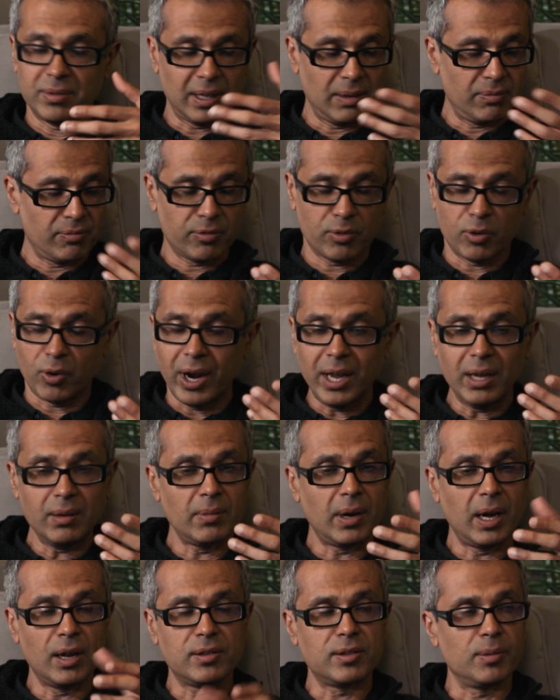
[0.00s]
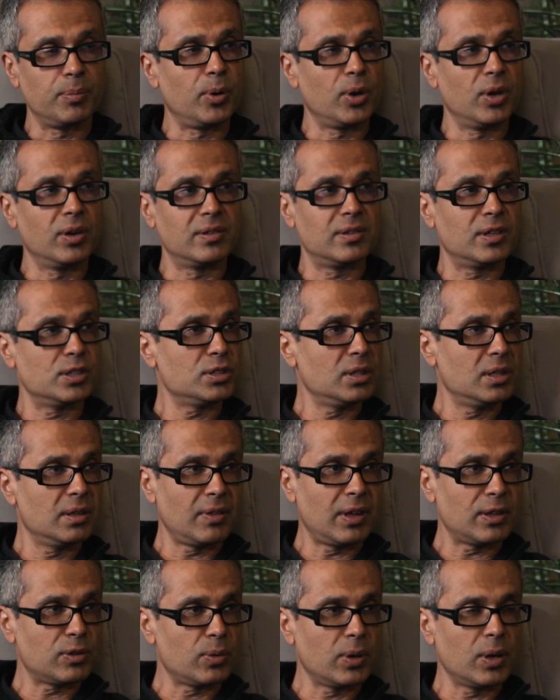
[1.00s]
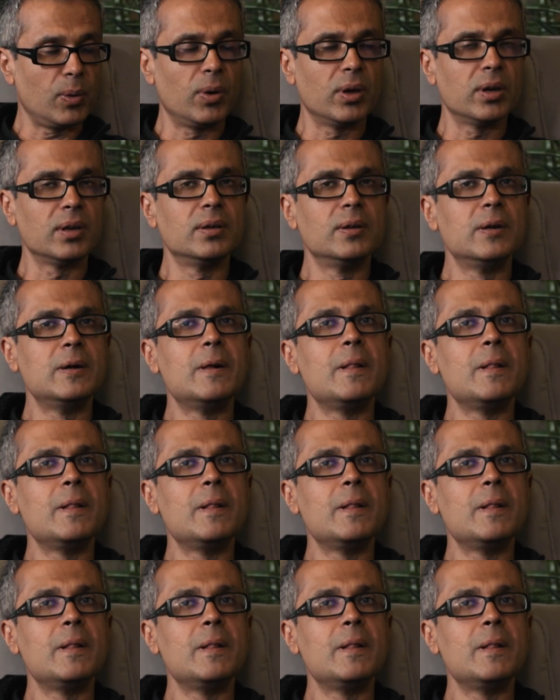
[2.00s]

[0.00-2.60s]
I'll say, great, I support your decision, if that's what you want.